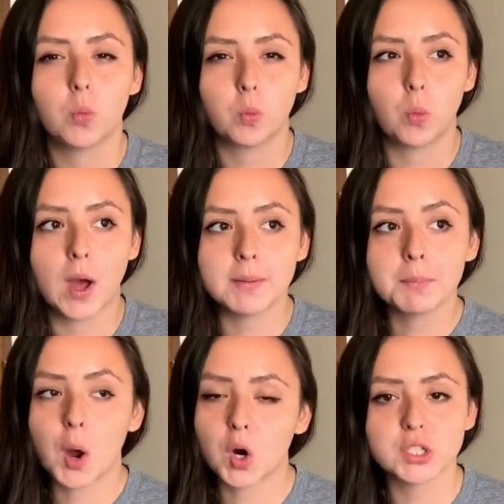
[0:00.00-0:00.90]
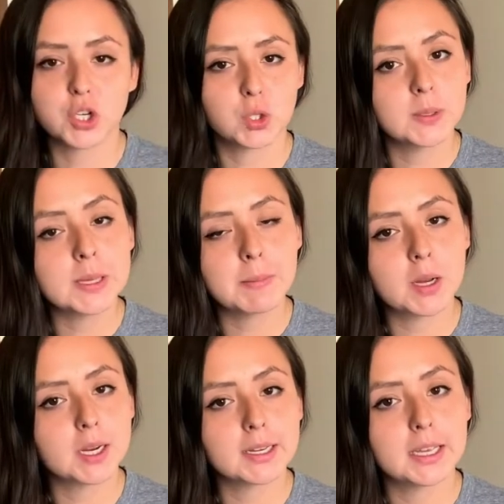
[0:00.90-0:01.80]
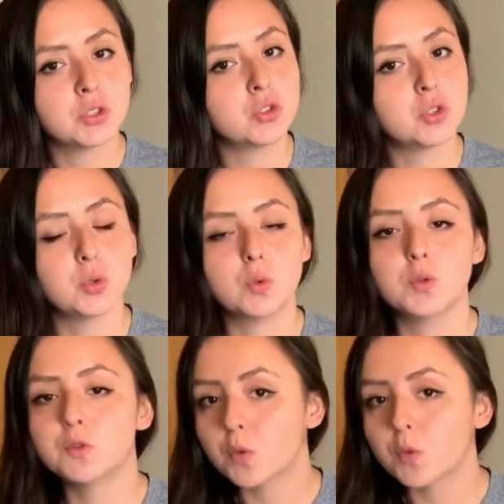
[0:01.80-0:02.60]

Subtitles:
1 part early American to